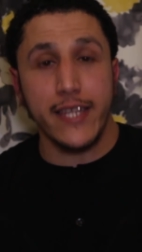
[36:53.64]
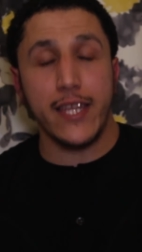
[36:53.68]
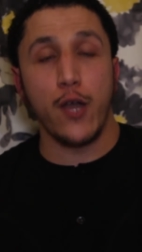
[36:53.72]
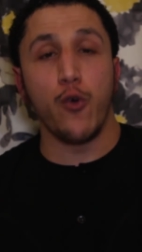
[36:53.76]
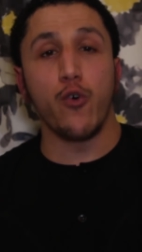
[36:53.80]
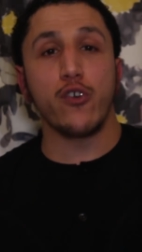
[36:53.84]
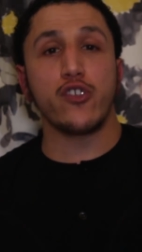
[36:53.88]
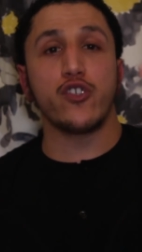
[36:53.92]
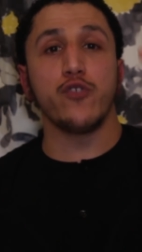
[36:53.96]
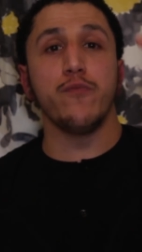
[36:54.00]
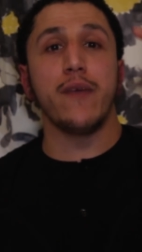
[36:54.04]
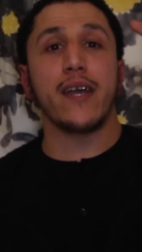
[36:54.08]
They
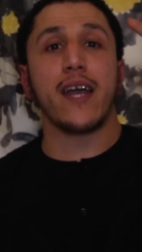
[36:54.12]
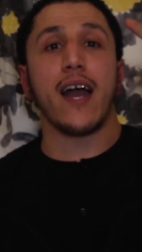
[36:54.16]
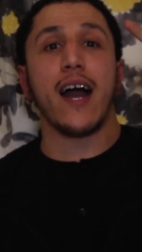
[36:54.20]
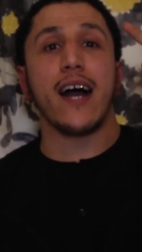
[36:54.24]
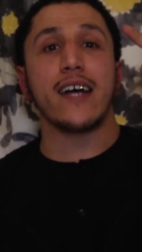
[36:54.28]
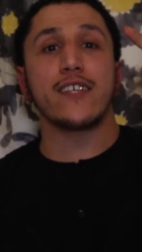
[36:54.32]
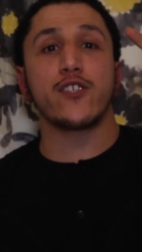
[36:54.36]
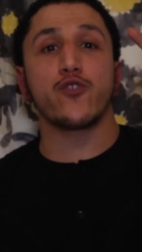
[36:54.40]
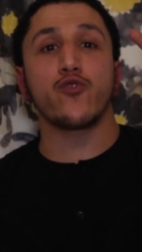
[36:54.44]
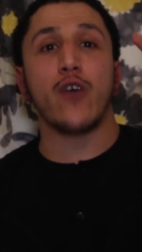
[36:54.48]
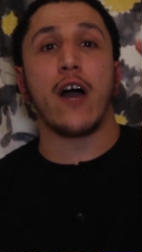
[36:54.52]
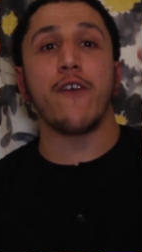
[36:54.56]
want to make
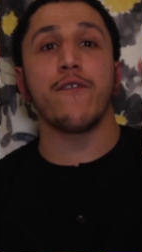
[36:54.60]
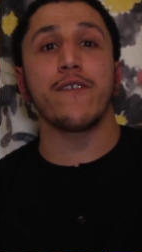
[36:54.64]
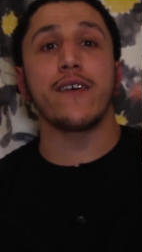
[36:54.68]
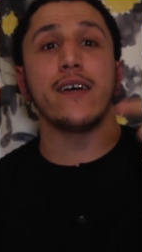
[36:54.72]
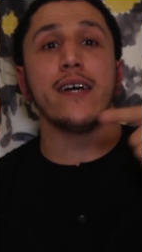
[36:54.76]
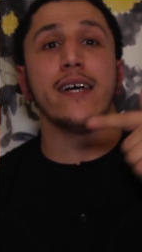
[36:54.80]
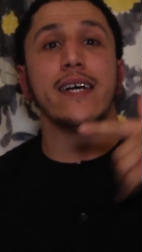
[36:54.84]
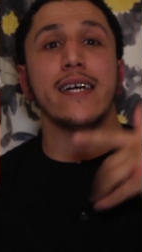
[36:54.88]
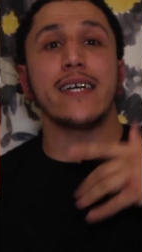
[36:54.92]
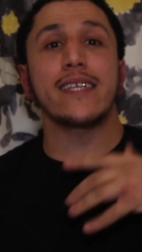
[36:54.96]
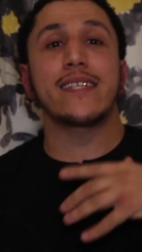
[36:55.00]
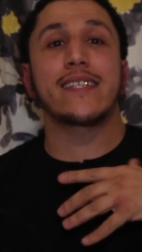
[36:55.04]
us to have
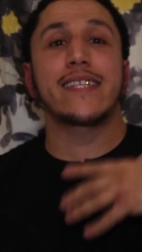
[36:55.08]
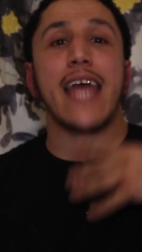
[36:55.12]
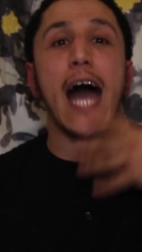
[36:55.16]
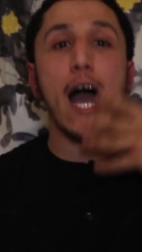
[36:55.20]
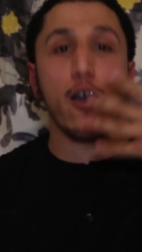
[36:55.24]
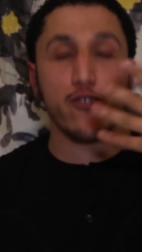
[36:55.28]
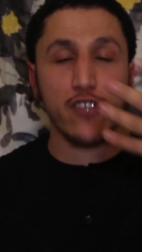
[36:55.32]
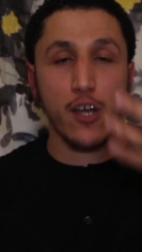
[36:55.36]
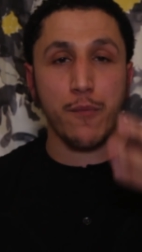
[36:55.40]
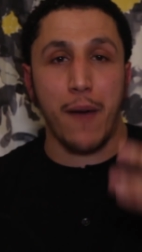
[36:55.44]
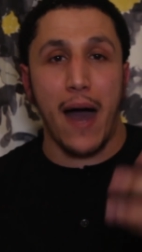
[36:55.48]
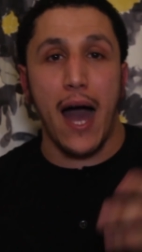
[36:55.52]
a
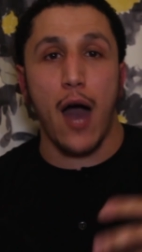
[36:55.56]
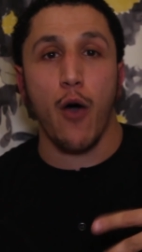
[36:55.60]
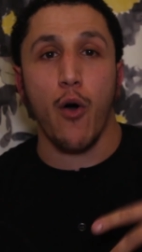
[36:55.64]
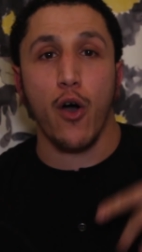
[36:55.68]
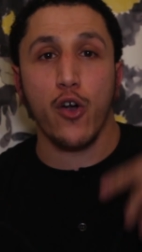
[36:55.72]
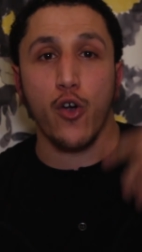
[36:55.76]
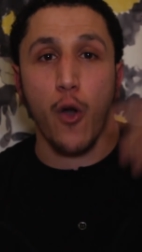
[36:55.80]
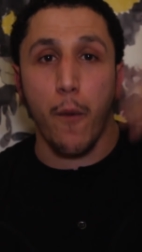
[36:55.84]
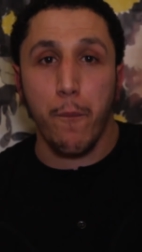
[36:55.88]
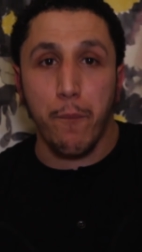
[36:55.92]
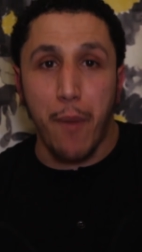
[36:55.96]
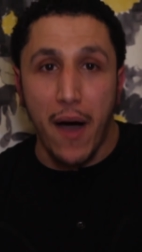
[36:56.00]
doubt about
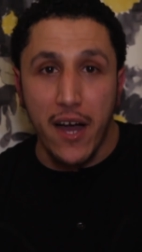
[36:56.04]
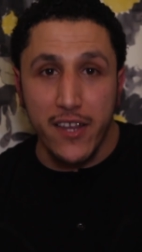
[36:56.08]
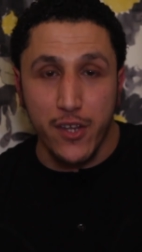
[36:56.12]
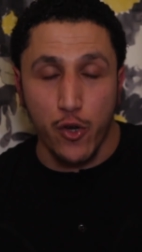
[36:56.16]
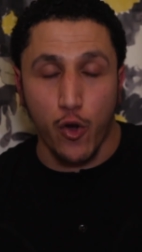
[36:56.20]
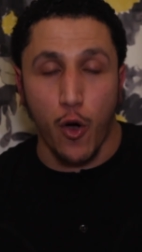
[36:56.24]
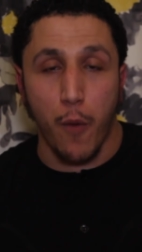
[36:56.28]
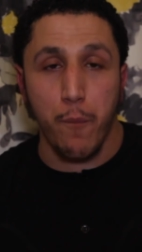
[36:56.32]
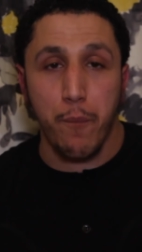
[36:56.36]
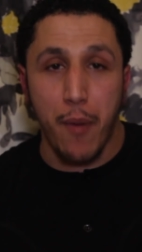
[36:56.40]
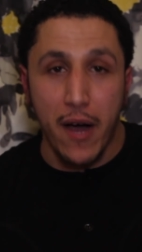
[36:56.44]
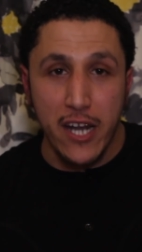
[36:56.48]
our compa
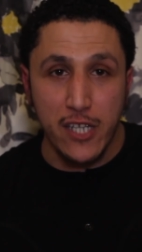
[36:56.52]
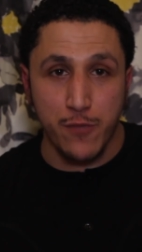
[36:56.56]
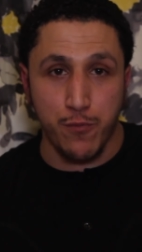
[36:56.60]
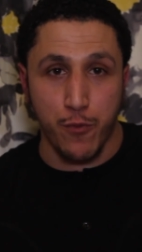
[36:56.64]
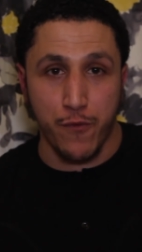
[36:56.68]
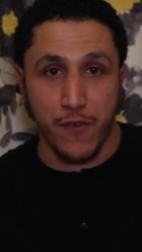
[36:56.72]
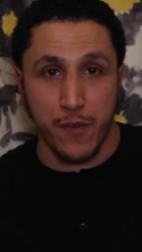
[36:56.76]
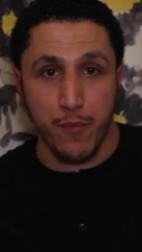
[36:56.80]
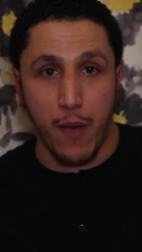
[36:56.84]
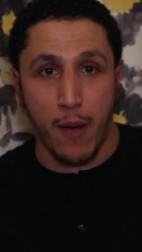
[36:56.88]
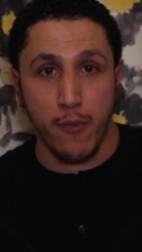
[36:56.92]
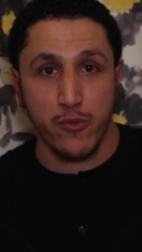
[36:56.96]
the companions of
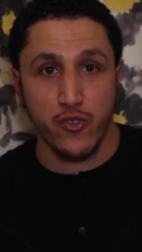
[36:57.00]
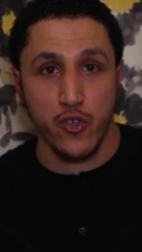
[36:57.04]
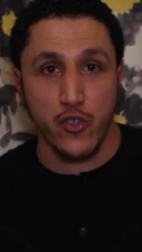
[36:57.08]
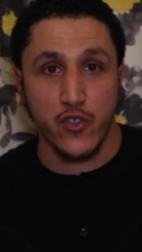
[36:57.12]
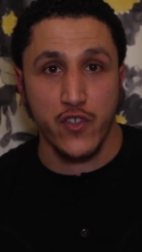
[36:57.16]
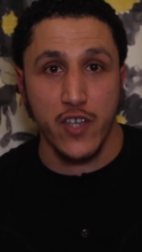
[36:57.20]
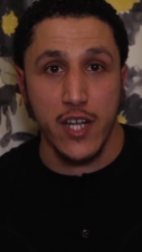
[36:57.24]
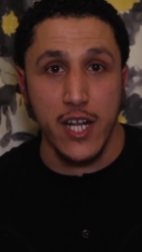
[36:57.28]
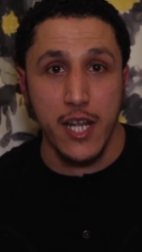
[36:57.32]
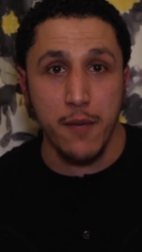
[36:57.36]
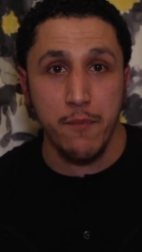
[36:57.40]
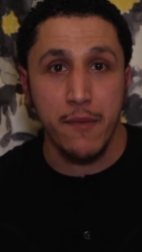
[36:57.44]
Prophet Muhammad
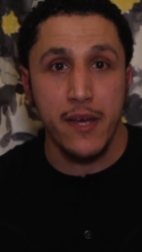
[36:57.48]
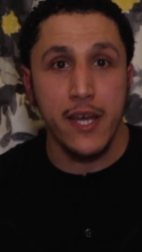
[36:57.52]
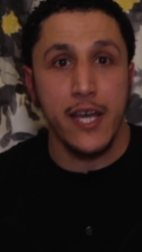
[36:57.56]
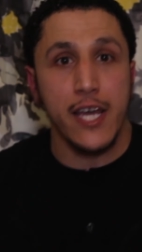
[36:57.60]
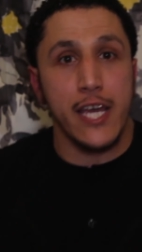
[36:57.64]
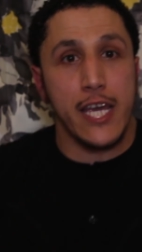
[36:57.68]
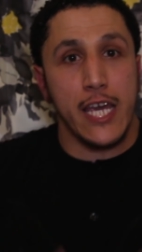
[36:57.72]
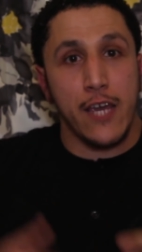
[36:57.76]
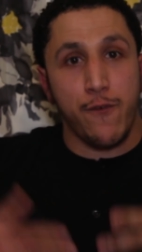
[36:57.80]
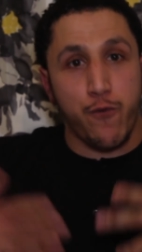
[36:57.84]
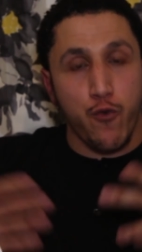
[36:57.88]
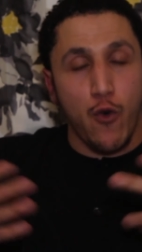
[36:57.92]
sallallahu alaihi wasallam.
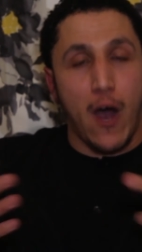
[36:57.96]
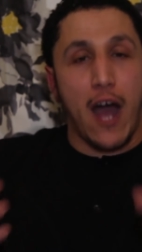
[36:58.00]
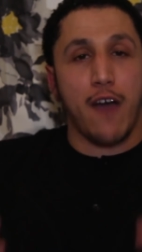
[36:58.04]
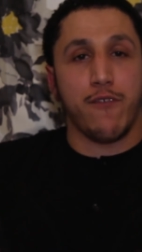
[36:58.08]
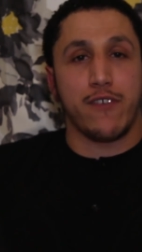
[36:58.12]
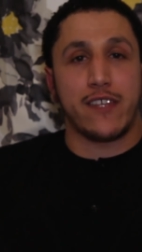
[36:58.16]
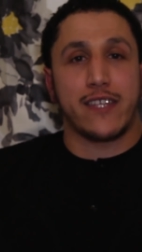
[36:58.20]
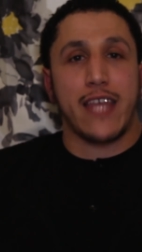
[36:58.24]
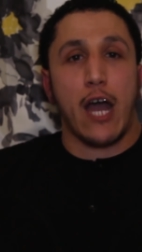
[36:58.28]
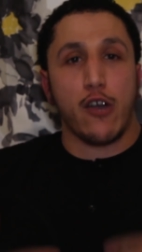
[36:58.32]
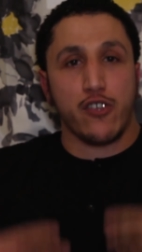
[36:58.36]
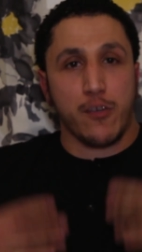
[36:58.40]
If we
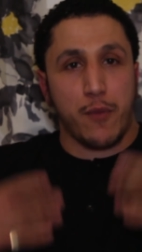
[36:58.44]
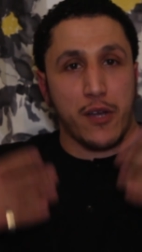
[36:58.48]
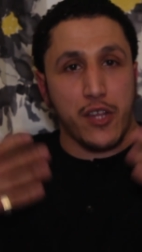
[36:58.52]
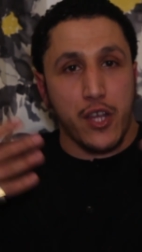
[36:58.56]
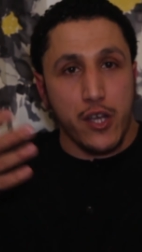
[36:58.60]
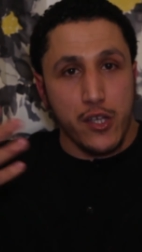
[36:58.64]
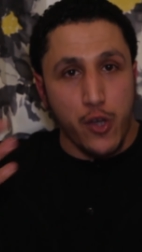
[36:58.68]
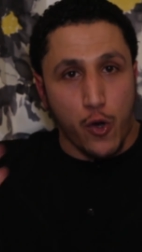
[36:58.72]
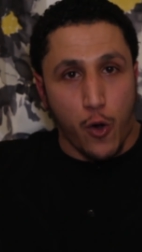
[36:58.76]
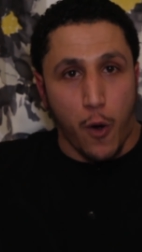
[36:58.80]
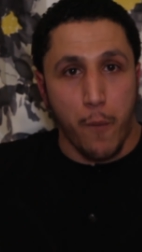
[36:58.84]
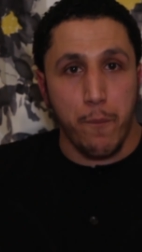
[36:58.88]
have a doubt
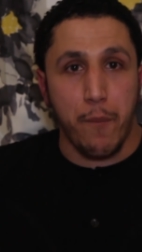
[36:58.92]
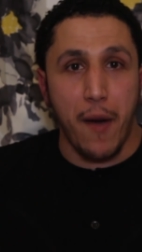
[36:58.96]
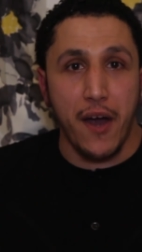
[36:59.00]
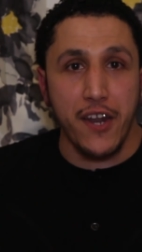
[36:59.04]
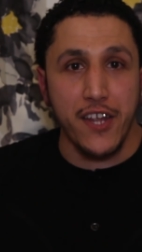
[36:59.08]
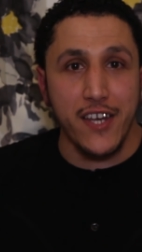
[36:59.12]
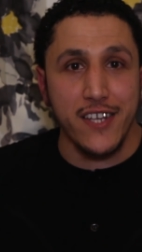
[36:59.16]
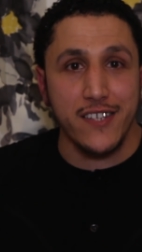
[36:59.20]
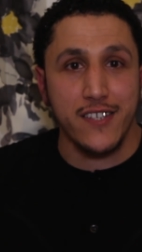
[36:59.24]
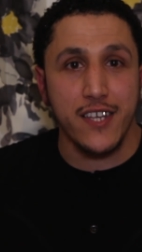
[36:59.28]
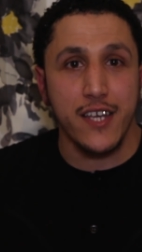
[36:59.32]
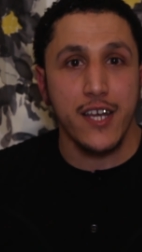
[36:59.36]
about the
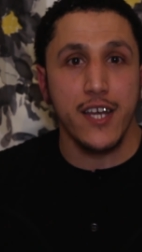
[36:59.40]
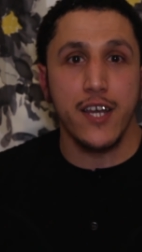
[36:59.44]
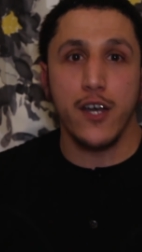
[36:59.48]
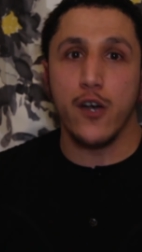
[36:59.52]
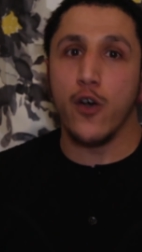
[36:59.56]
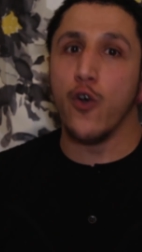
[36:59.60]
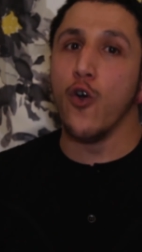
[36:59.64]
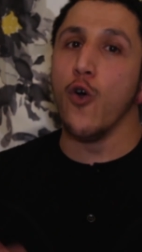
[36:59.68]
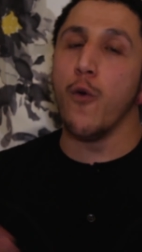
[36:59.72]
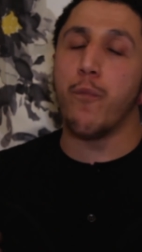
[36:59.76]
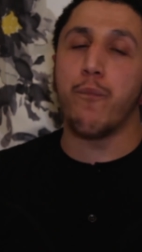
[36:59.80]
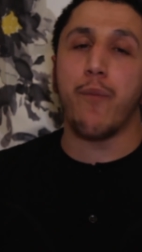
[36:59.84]
companions,
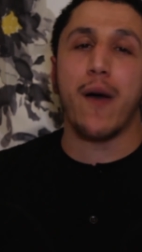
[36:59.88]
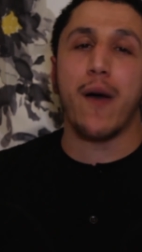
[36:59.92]
who